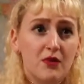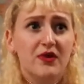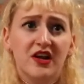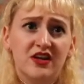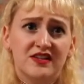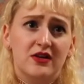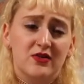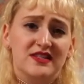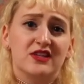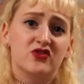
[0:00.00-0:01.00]
But also it
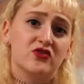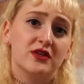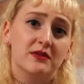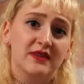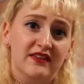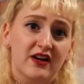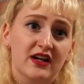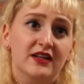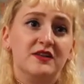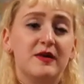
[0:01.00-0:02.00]
was extremely
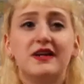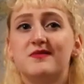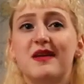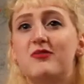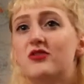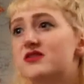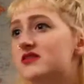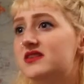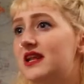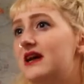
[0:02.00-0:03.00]
violent because people were
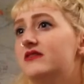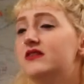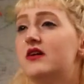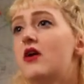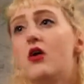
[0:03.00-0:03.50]
just allowed to